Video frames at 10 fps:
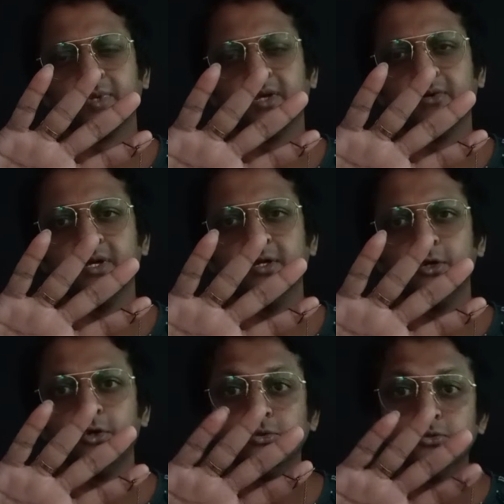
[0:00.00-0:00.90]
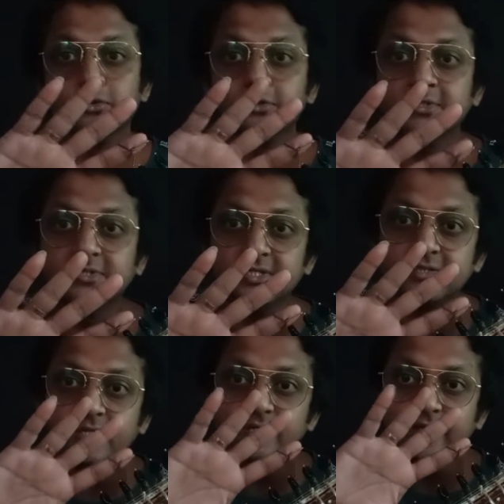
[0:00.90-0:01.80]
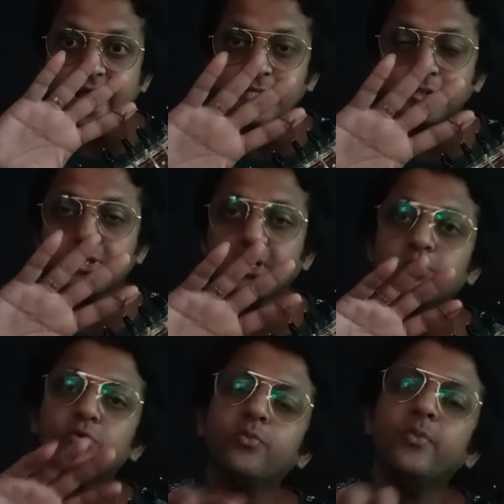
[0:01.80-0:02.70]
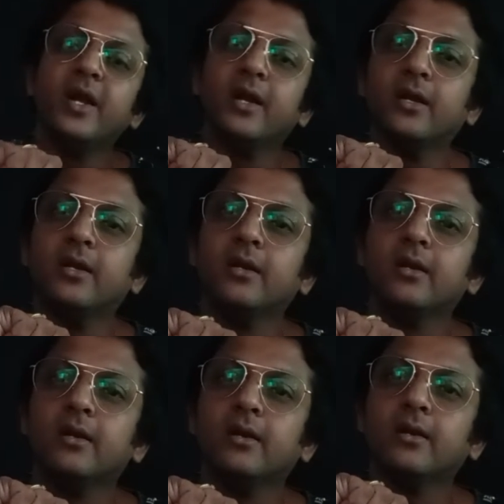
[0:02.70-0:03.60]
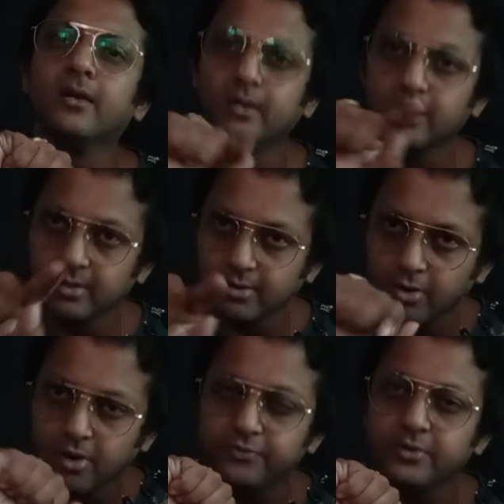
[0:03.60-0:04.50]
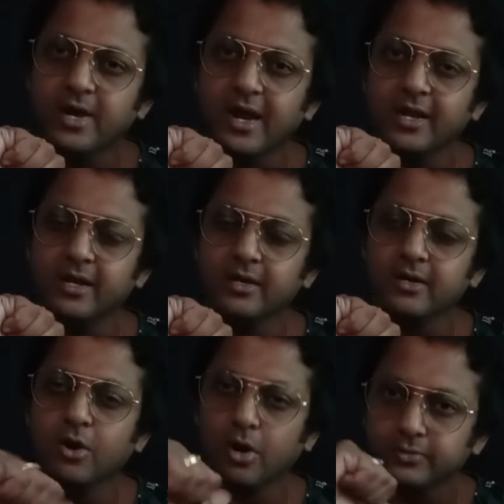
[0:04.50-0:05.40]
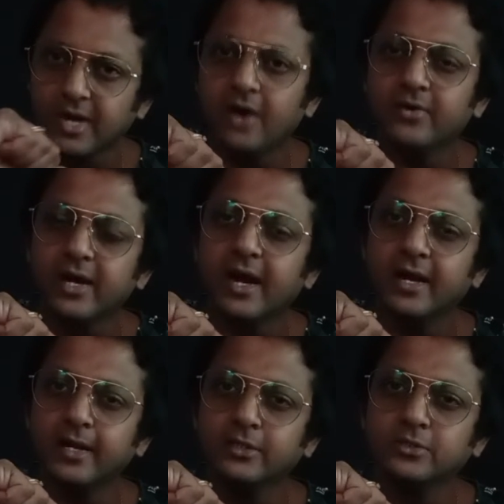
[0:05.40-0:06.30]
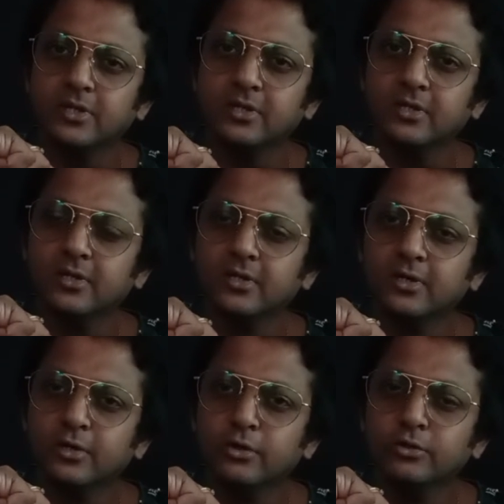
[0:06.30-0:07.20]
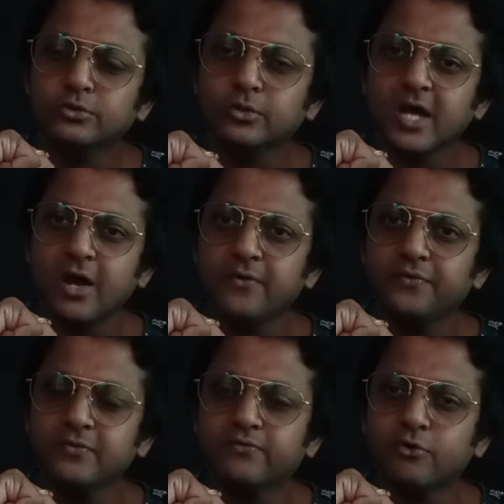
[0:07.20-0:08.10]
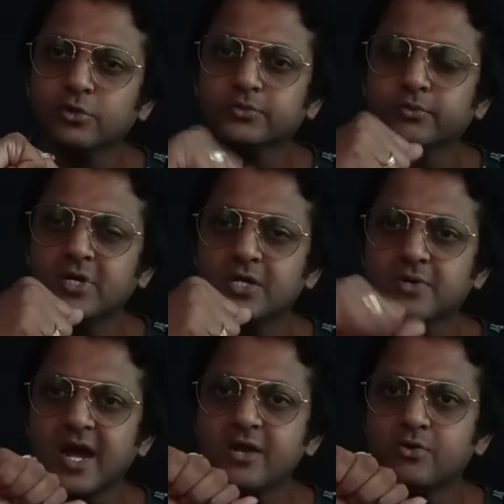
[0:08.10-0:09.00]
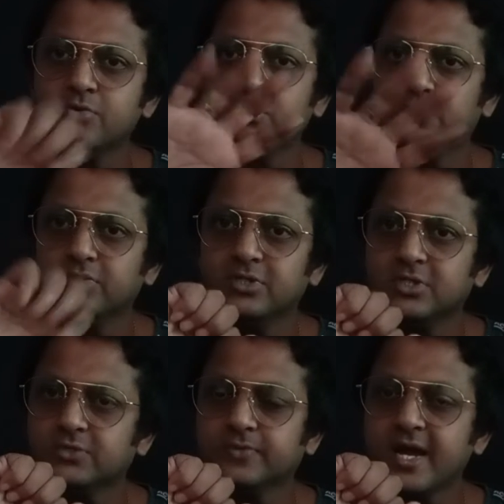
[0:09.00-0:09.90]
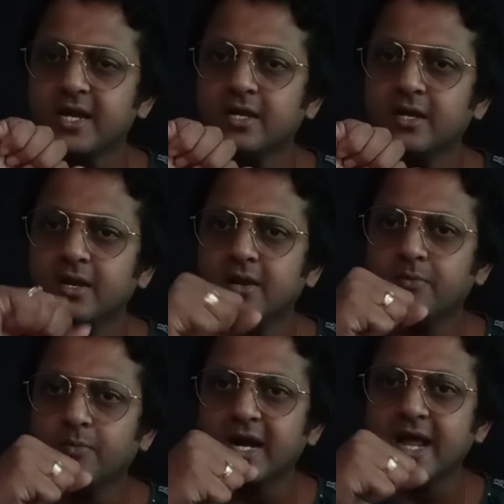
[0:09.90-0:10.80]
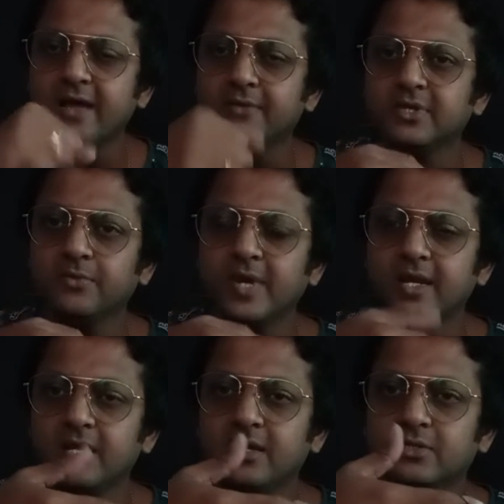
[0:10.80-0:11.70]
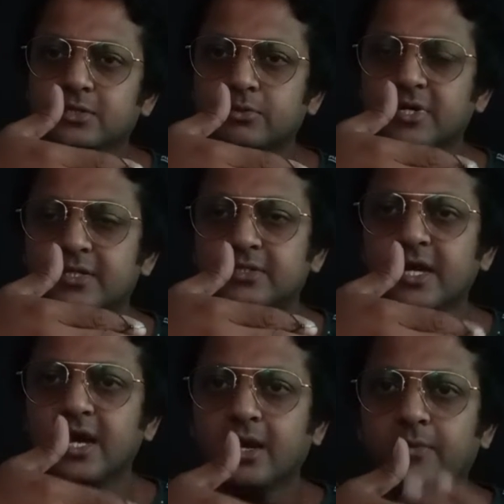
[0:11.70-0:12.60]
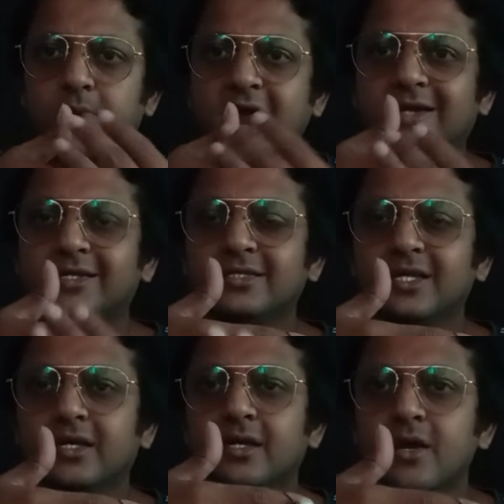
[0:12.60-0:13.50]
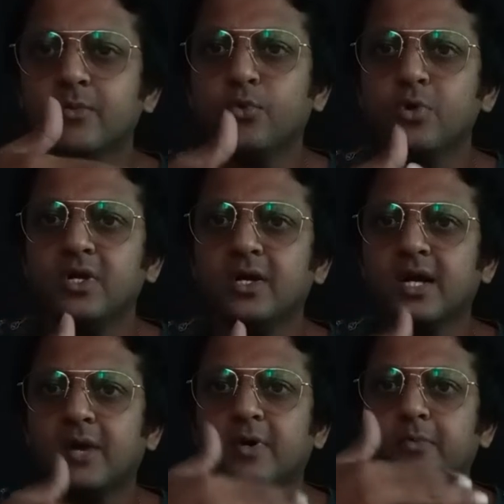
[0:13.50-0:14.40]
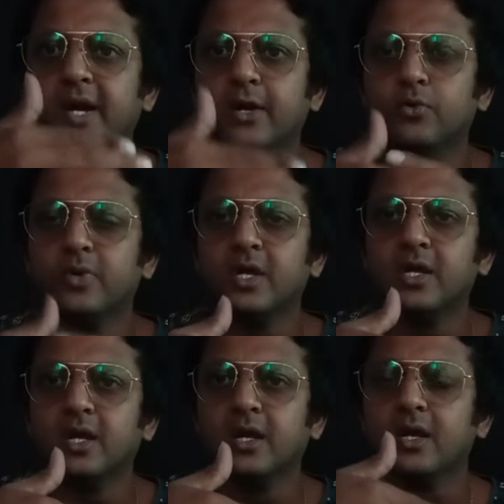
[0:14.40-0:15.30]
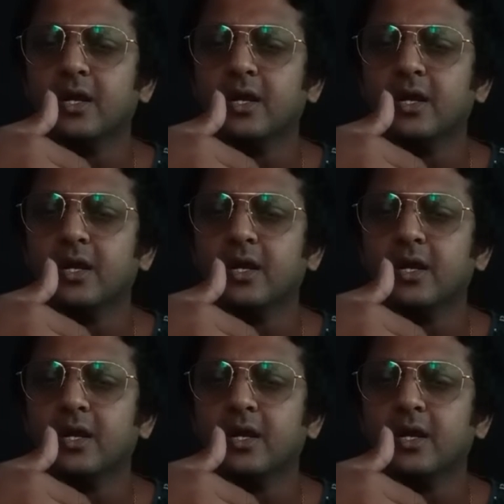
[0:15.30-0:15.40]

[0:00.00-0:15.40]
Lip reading: Okay, so this is the natural movement of your hand, of our hand actually. So now if you forcefully try to, this is fine, but I have seen many students, they are practicing putting a rubber band over here